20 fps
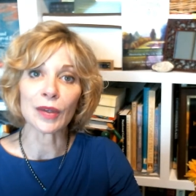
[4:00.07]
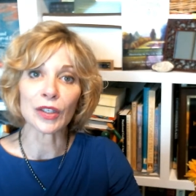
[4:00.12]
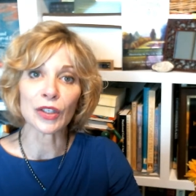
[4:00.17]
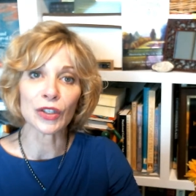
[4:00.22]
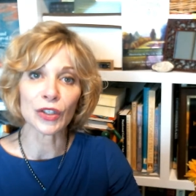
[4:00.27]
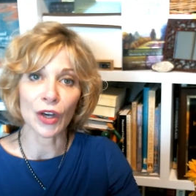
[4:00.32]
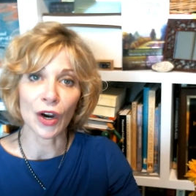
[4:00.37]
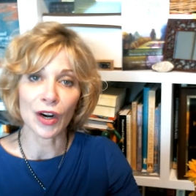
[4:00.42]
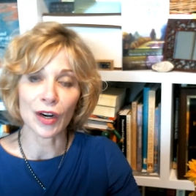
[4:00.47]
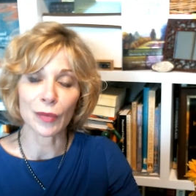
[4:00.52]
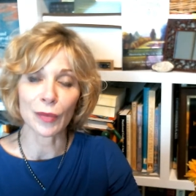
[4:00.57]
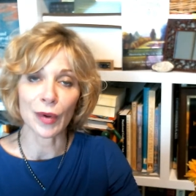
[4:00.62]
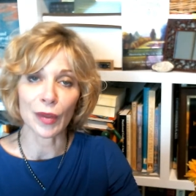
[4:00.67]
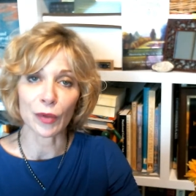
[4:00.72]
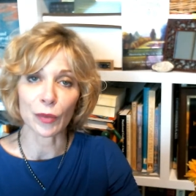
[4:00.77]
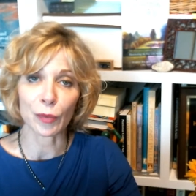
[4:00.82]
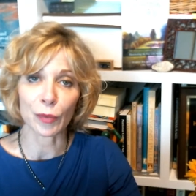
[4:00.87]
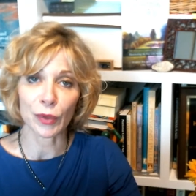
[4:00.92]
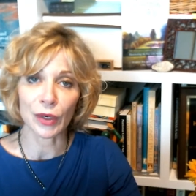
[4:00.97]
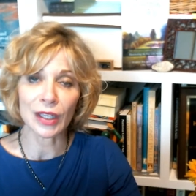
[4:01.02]
was started
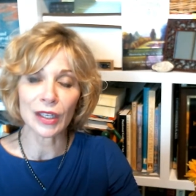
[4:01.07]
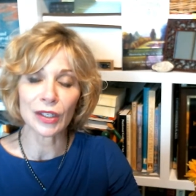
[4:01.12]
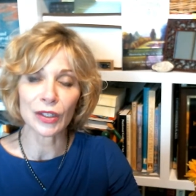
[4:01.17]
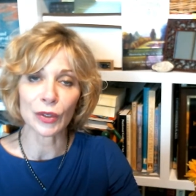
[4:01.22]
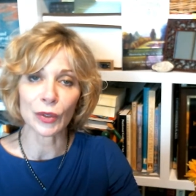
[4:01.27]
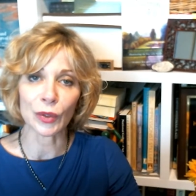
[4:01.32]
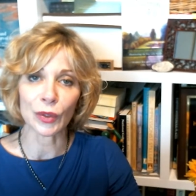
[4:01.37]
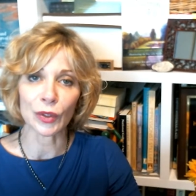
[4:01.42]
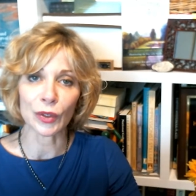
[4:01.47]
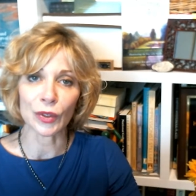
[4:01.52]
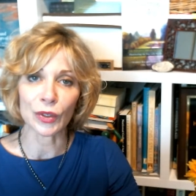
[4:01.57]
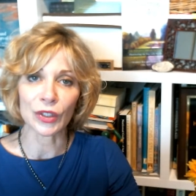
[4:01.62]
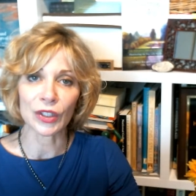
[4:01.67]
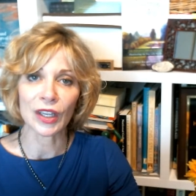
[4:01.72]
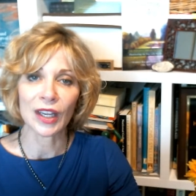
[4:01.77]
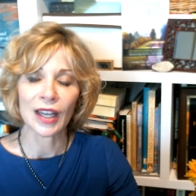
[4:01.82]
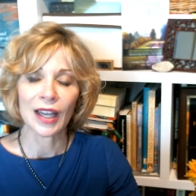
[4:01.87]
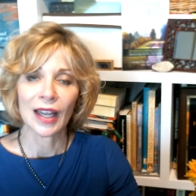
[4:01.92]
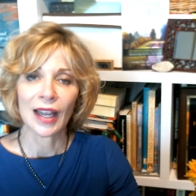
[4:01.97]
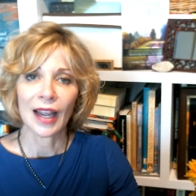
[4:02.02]
with preschoolers
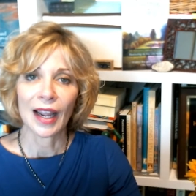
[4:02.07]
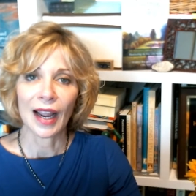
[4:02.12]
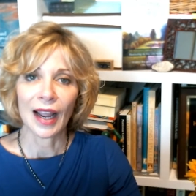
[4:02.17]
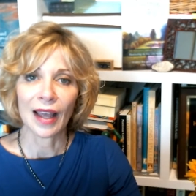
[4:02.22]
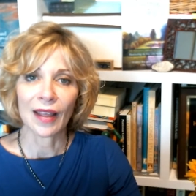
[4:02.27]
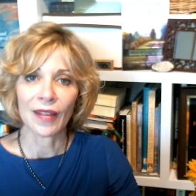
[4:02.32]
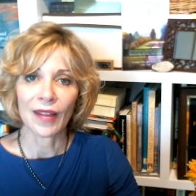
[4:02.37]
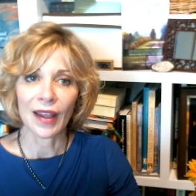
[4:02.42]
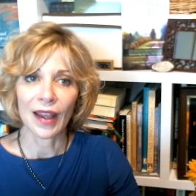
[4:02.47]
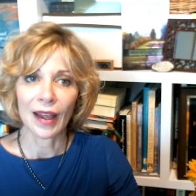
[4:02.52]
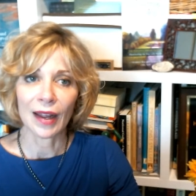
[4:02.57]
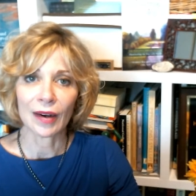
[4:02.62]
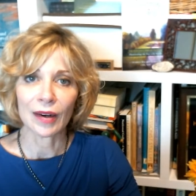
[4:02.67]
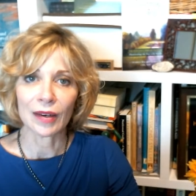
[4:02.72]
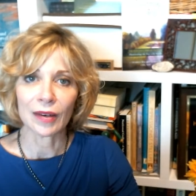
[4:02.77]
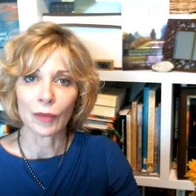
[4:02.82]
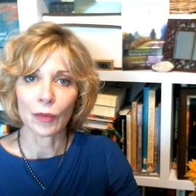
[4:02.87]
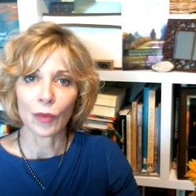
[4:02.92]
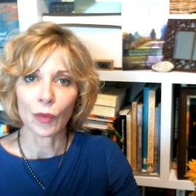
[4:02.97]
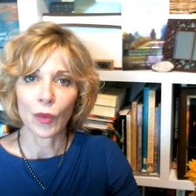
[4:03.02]
and then
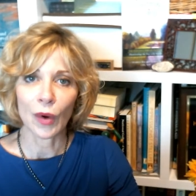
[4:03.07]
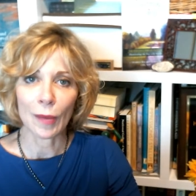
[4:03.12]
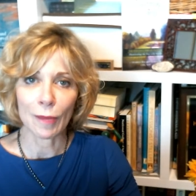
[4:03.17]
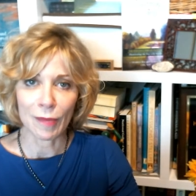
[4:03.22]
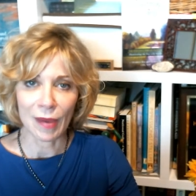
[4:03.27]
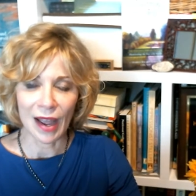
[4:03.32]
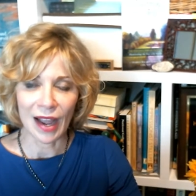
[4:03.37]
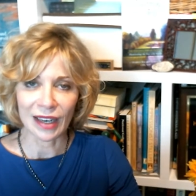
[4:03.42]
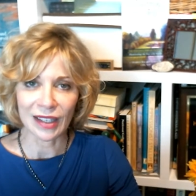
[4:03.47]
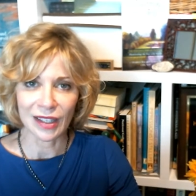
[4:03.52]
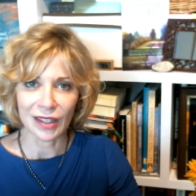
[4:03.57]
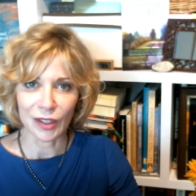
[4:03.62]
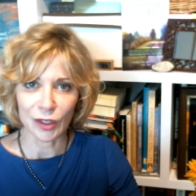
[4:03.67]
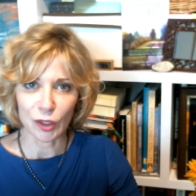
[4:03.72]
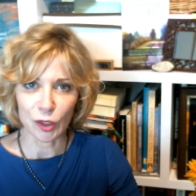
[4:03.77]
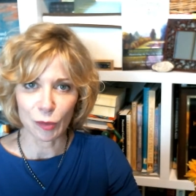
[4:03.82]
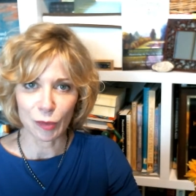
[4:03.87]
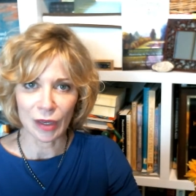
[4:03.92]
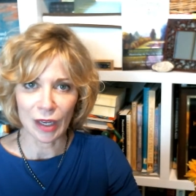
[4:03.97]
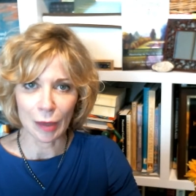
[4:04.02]
went back to
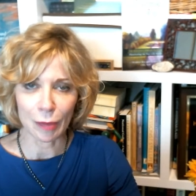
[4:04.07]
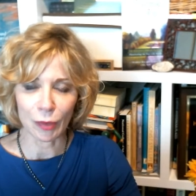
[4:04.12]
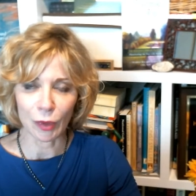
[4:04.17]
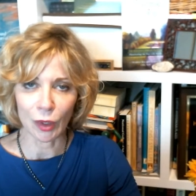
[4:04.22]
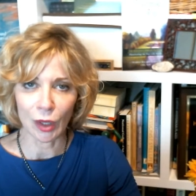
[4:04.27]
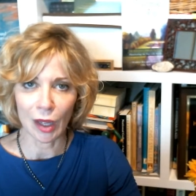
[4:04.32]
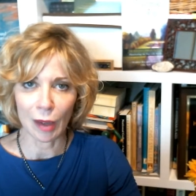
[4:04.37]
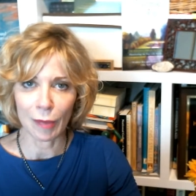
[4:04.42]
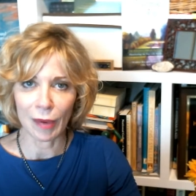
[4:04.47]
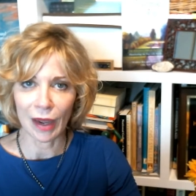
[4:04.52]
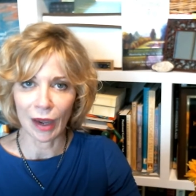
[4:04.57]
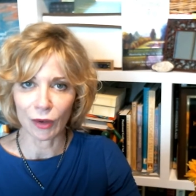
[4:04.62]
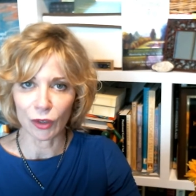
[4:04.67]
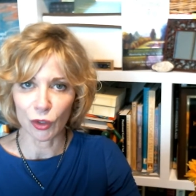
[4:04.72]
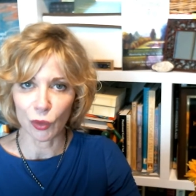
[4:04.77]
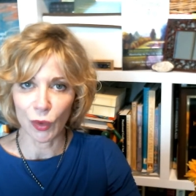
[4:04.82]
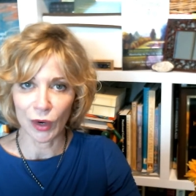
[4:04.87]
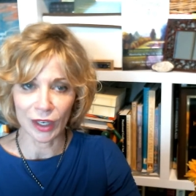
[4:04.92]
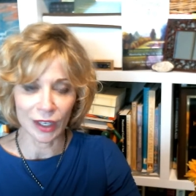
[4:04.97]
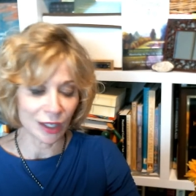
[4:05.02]
those people about
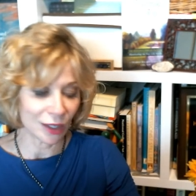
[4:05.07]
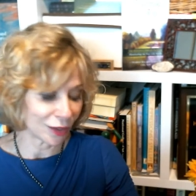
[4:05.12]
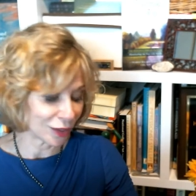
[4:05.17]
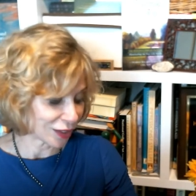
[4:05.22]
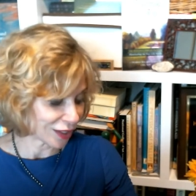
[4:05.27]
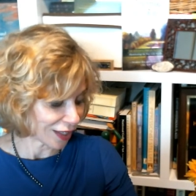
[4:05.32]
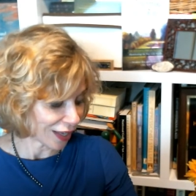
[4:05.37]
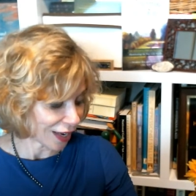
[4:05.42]
20 years